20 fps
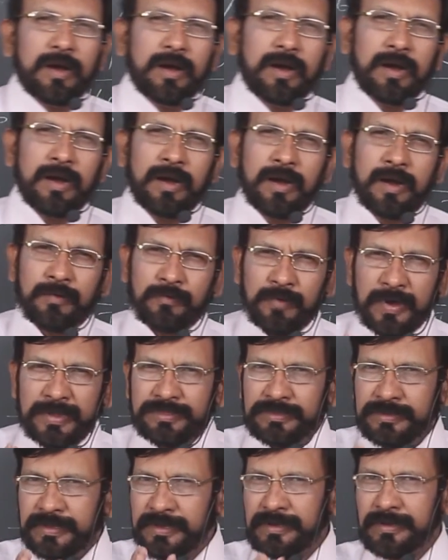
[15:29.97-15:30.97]

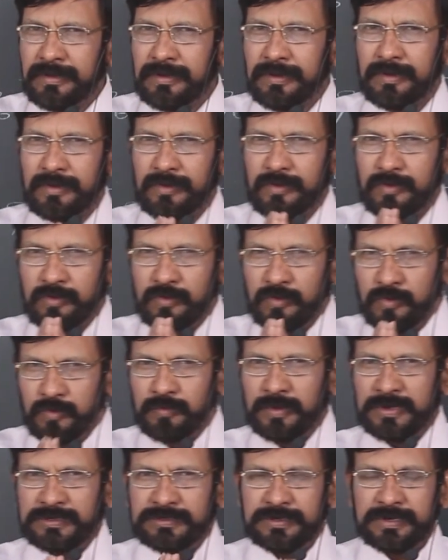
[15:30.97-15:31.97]
one thing you
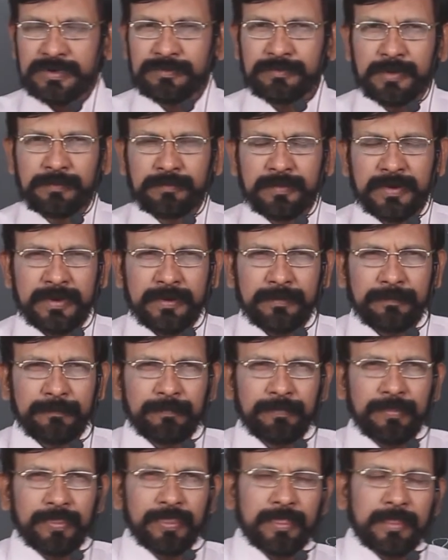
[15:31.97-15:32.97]
must remember,
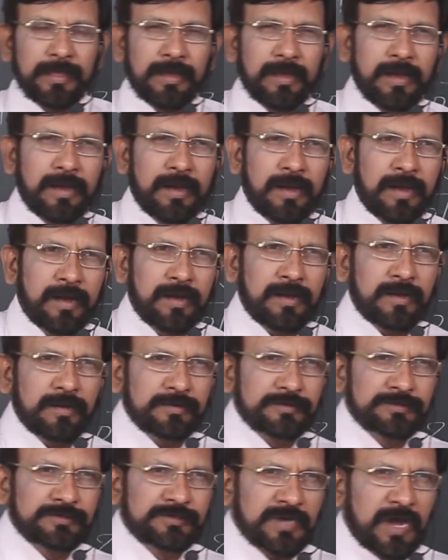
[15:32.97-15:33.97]
uh,
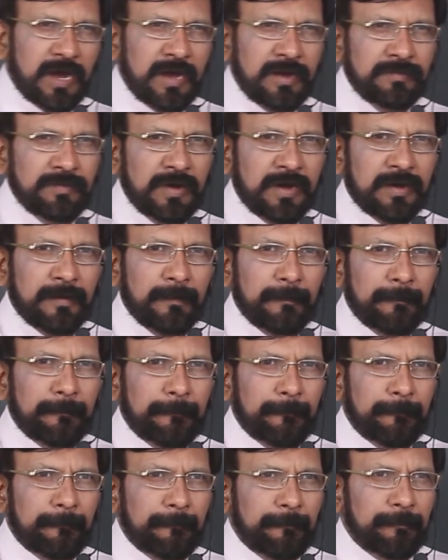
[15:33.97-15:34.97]
Java,
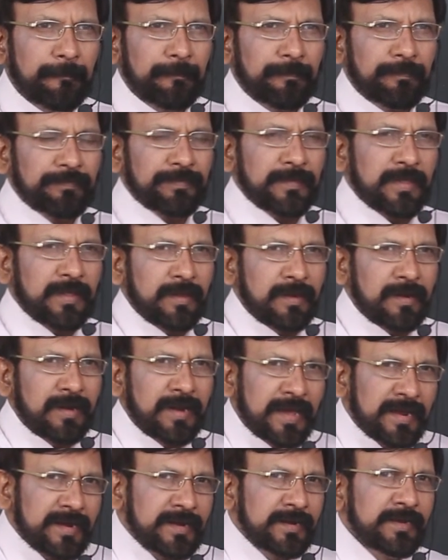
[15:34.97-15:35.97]

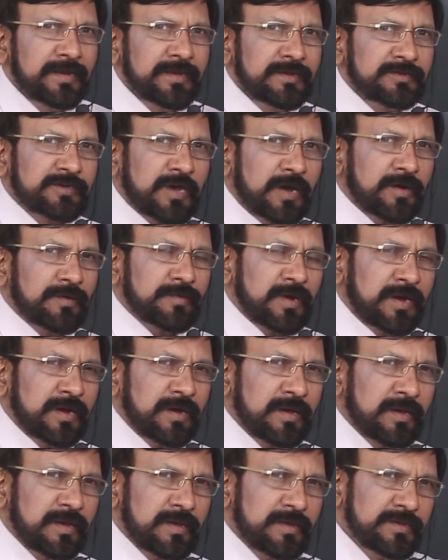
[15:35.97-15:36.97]
learning
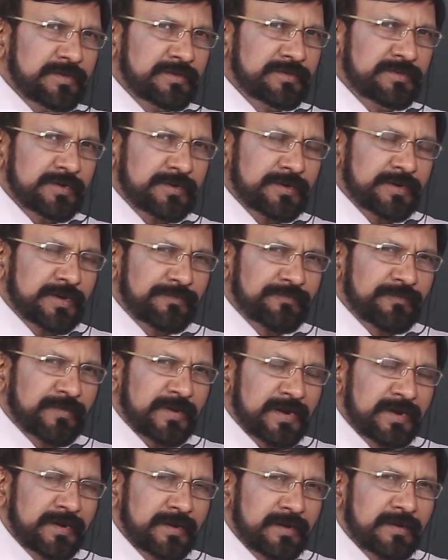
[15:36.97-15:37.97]
Java is
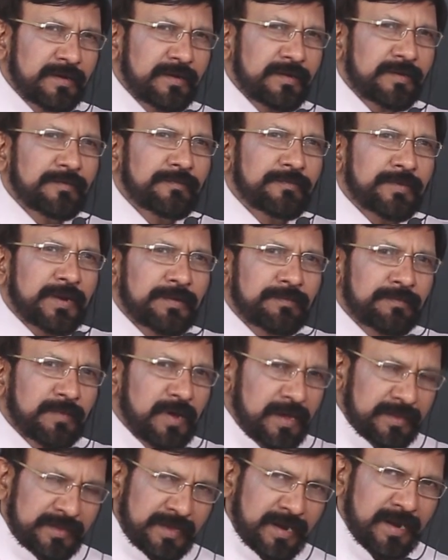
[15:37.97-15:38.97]
different from
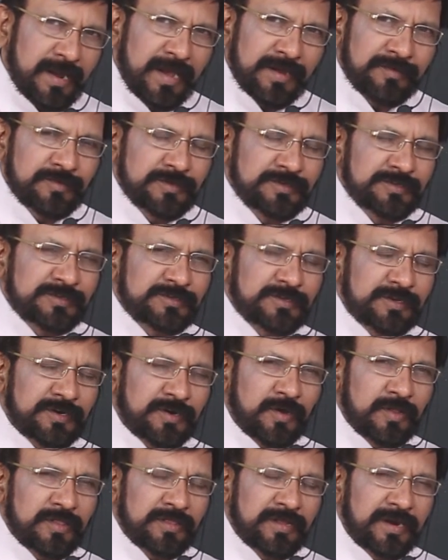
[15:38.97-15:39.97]
other languages and
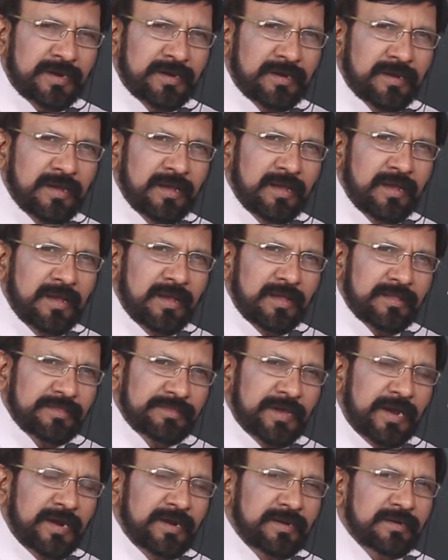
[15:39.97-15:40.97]
all that.
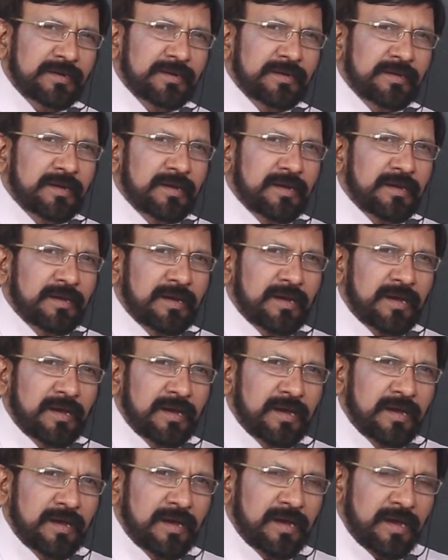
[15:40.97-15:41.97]
That
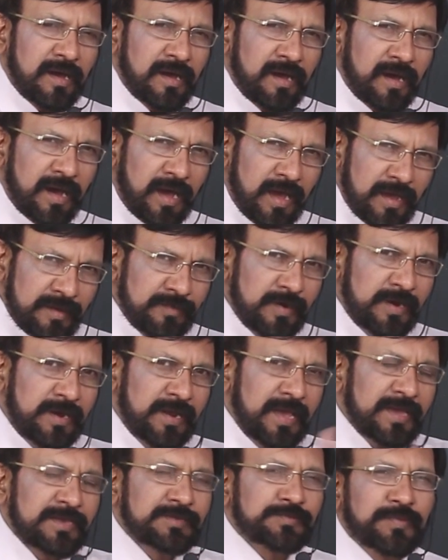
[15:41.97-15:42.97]
I will
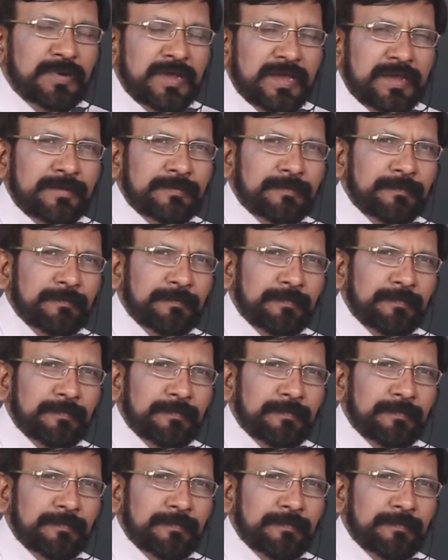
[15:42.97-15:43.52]
explain